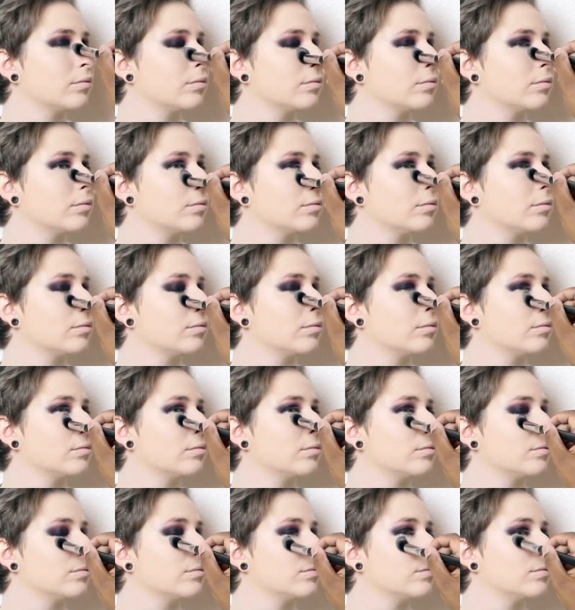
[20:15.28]
do you know like
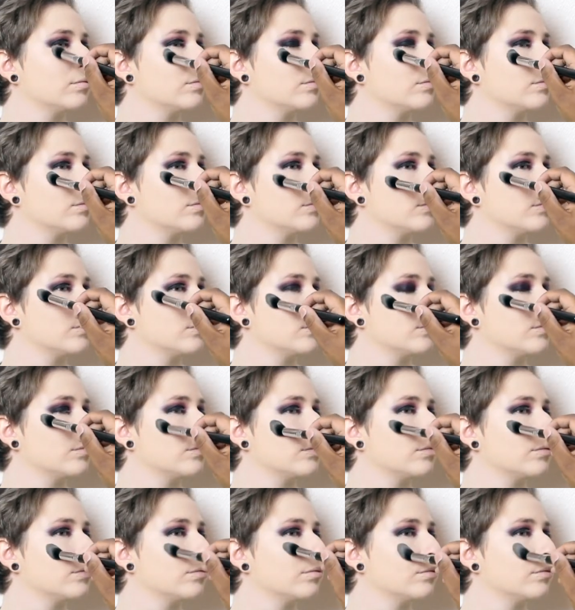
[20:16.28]
Avril Lavigne, like her
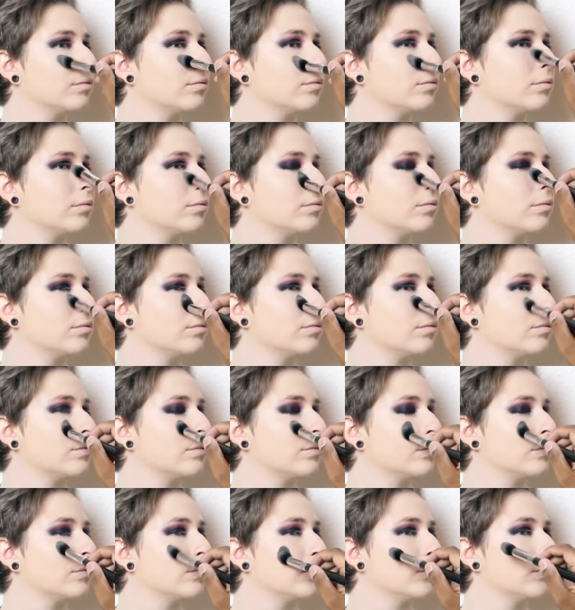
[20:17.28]
makeup, back in the
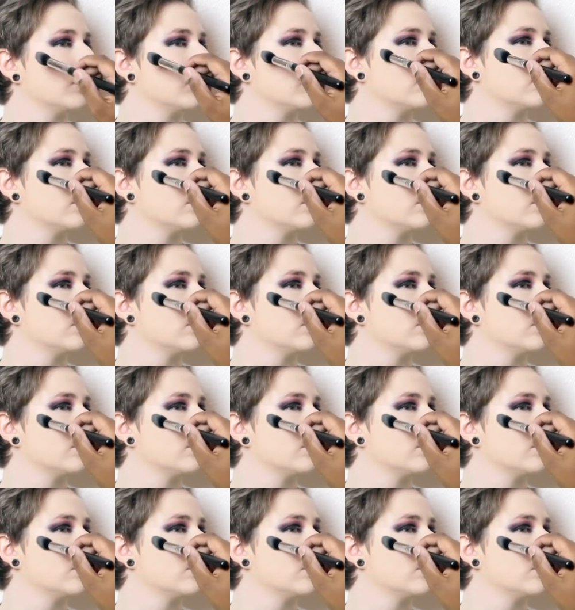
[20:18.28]
day.